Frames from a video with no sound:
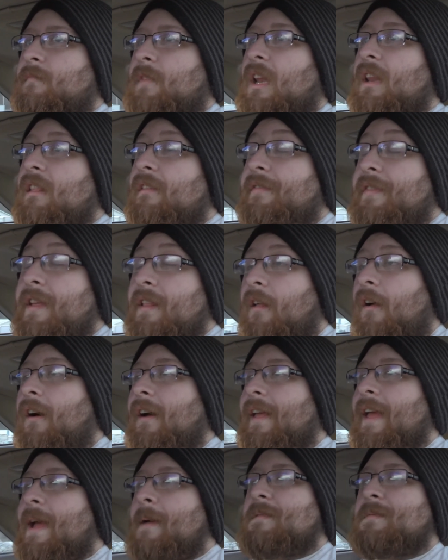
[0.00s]
The
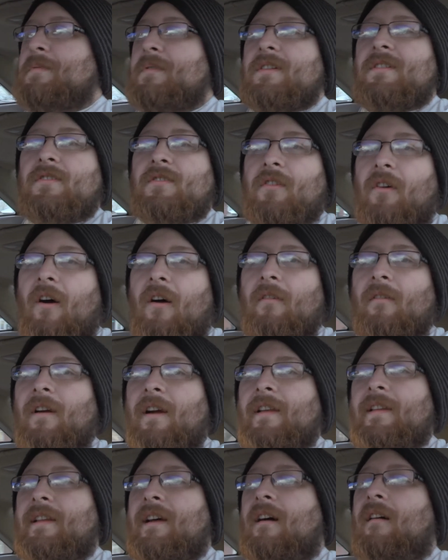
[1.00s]
vlog game's pretty strong
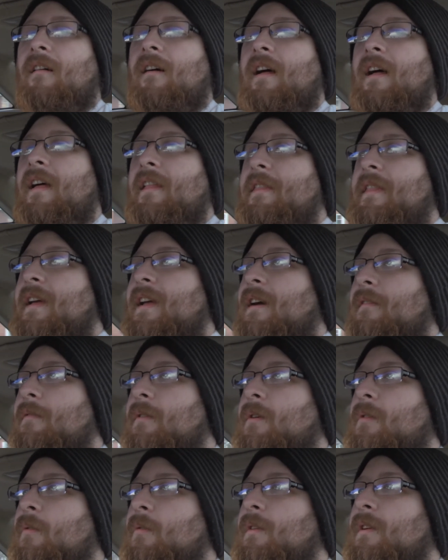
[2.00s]
right now. I think I've
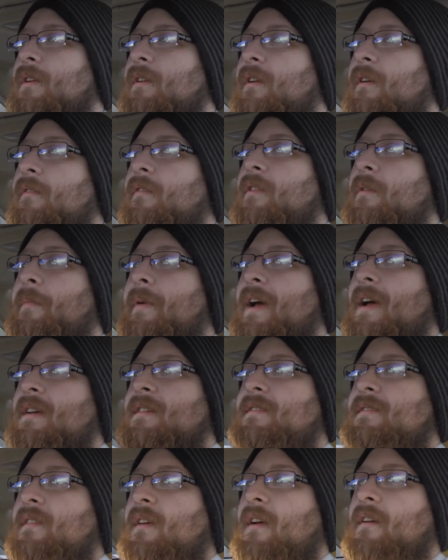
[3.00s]
recorded over the
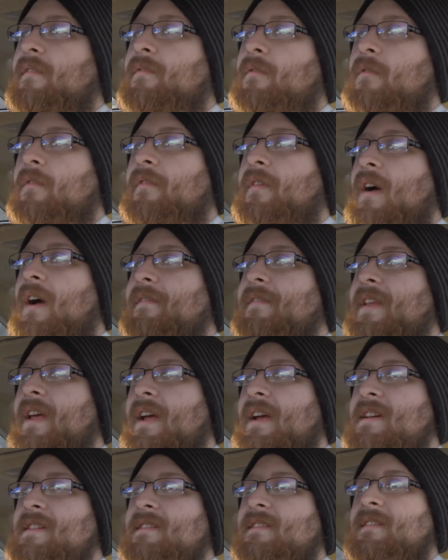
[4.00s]
past like 4 or 5
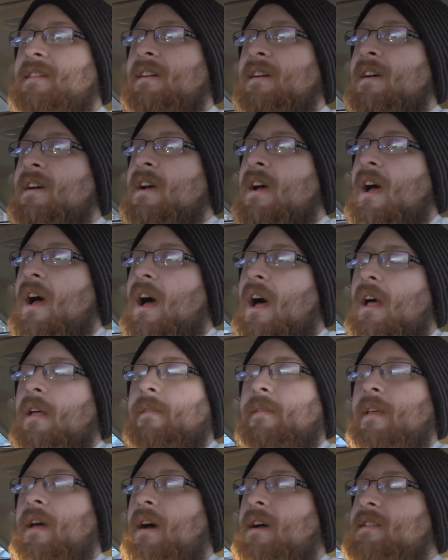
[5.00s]
days.
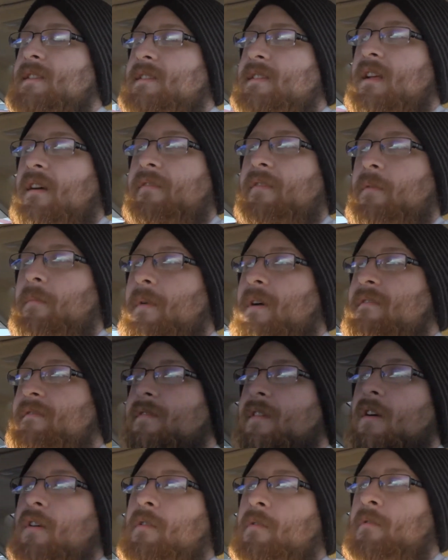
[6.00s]
I've got stuff on my
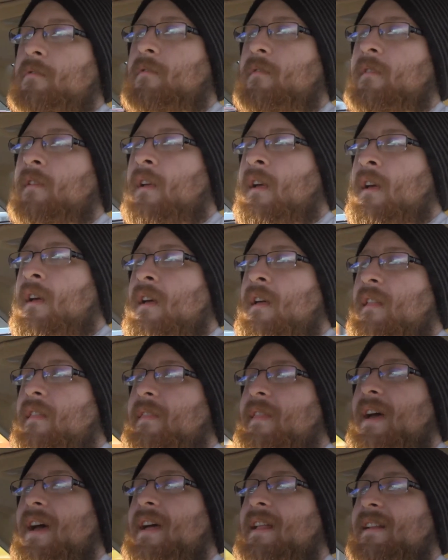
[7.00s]
phone
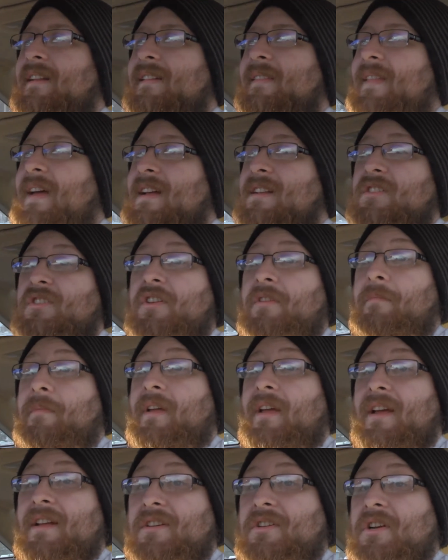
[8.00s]
that should be
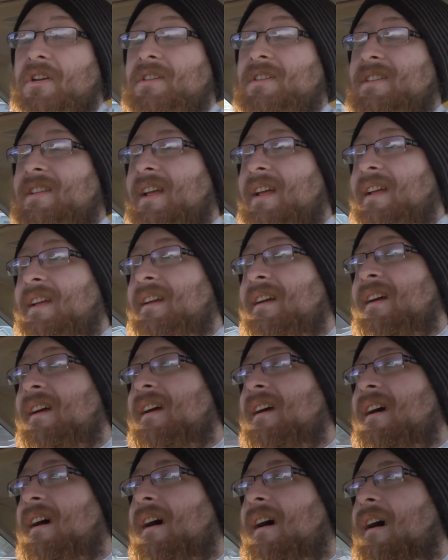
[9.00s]
interesting.
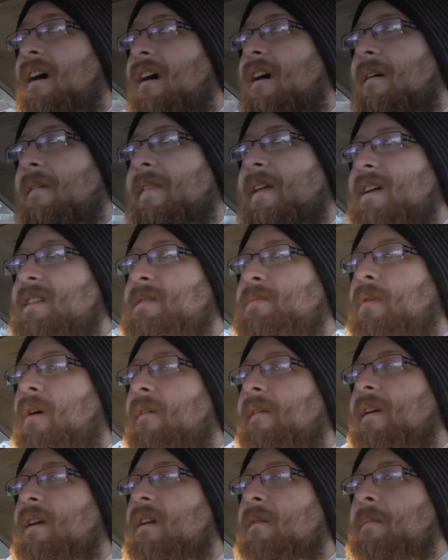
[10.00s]
That's
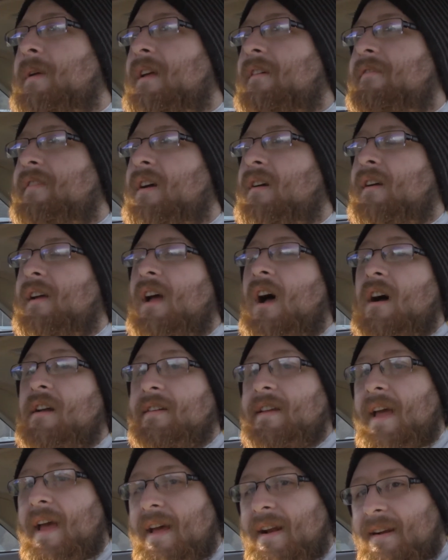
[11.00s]
probably going to be a very
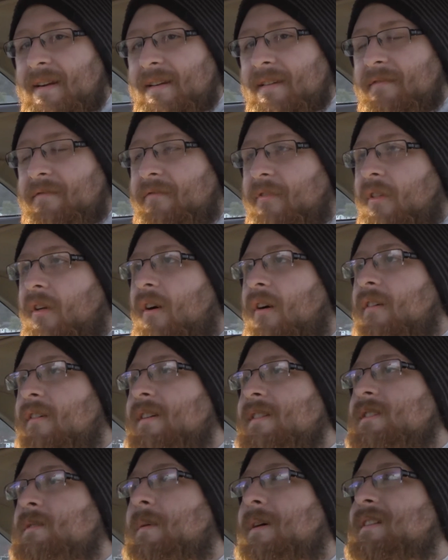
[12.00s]
unedited vlog.
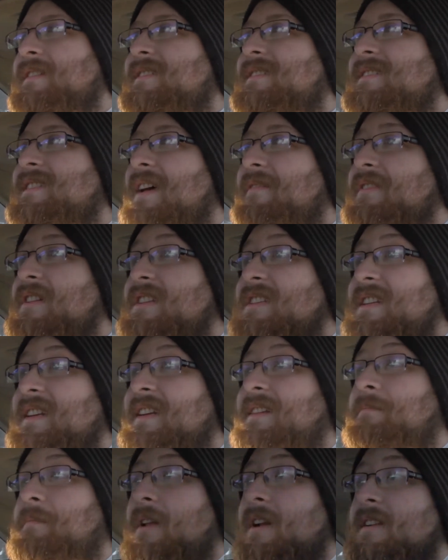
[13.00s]
It's about
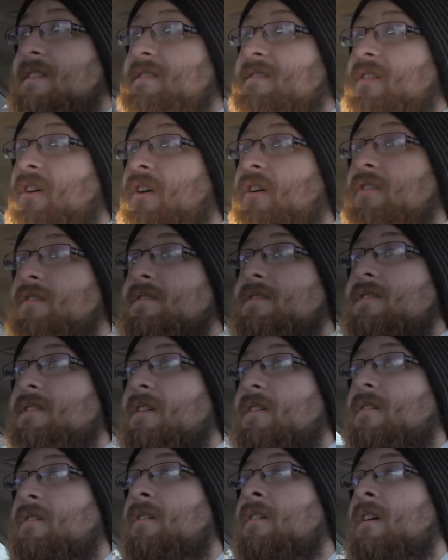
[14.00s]
17 minutes long,
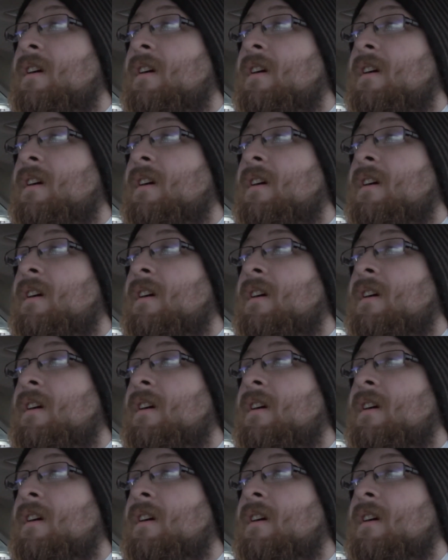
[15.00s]
so